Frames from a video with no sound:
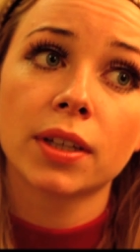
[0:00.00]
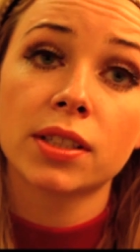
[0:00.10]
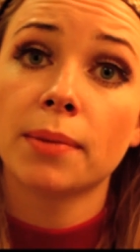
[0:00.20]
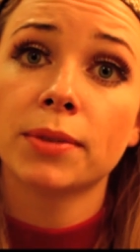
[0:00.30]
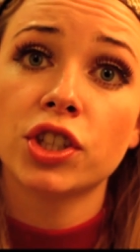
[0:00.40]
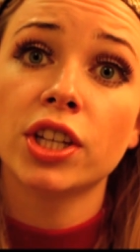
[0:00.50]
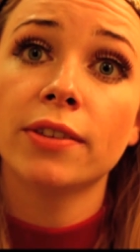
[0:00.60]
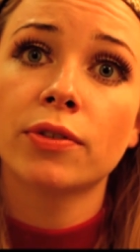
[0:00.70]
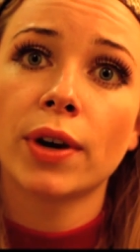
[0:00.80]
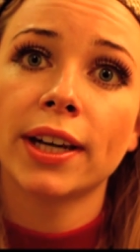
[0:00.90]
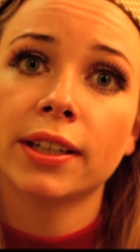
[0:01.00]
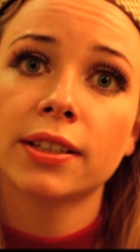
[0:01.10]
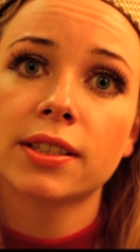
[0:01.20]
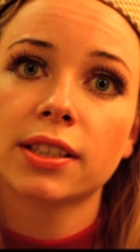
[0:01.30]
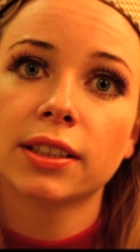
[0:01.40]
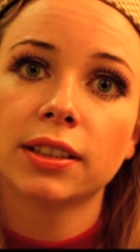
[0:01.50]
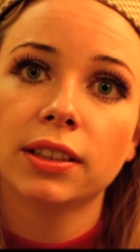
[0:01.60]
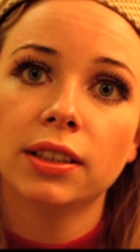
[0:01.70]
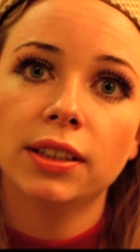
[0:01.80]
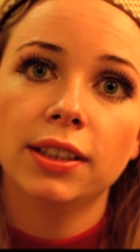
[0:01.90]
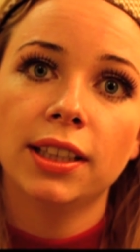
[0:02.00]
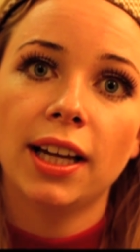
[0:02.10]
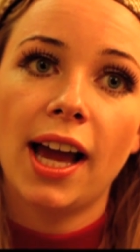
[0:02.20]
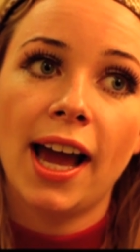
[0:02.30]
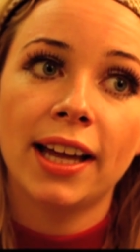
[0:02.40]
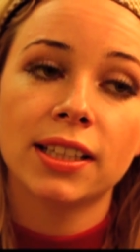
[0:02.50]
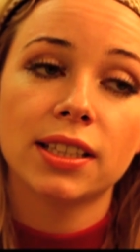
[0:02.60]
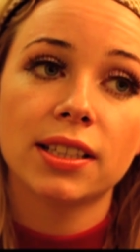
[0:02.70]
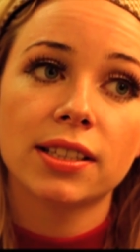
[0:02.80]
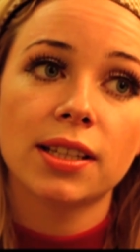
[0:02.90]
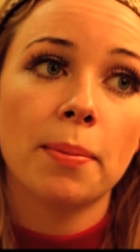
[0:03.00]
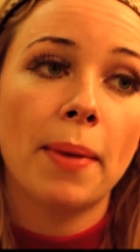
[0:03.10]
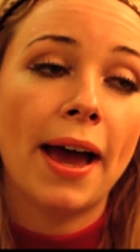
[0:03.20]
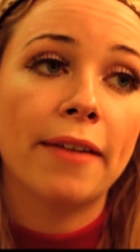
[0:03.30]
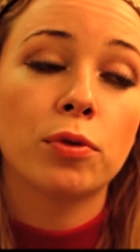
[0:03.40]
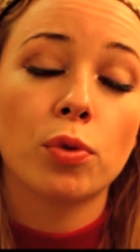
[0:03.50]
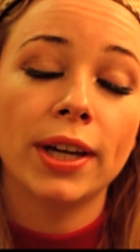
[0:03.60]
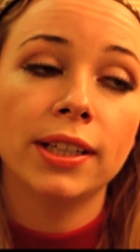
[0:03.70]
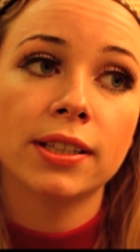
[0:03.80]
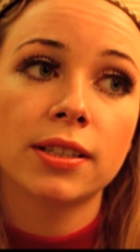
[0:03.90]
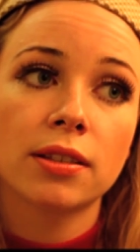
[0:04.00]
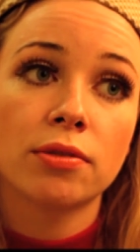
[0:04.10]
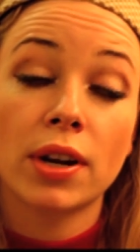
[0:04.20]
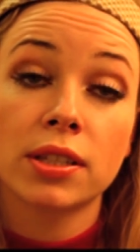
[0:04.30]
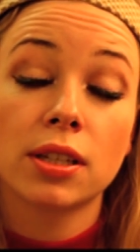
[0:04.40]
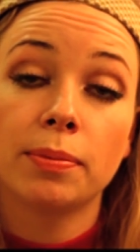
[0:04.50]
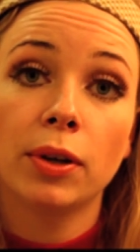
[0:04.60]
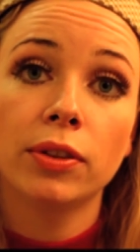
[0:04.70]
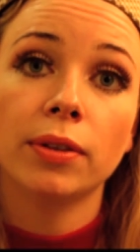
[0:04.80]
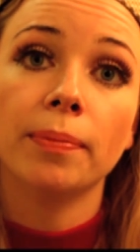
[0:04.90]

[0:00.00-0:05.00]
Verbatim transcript: Some achieve greatness, and some have greatness thrust upon